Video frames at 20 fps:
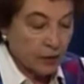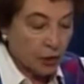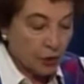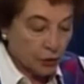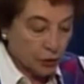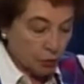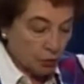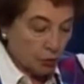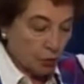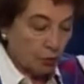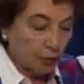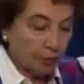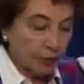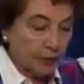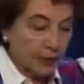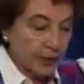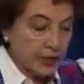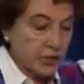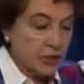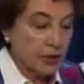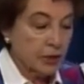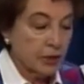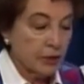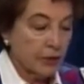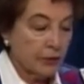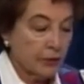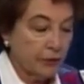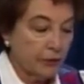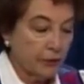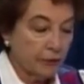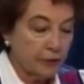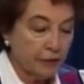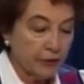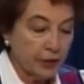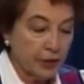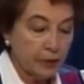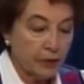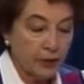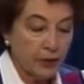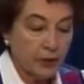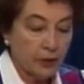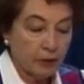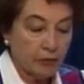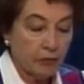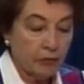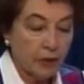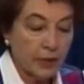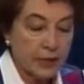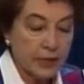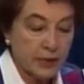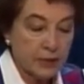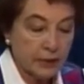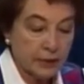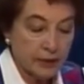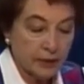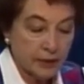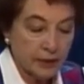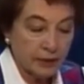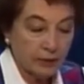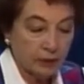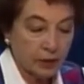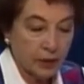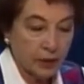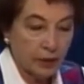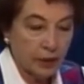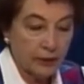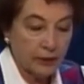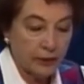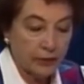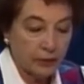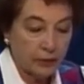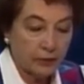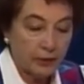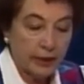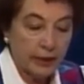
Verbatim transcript: you will place your fabric right side down on here.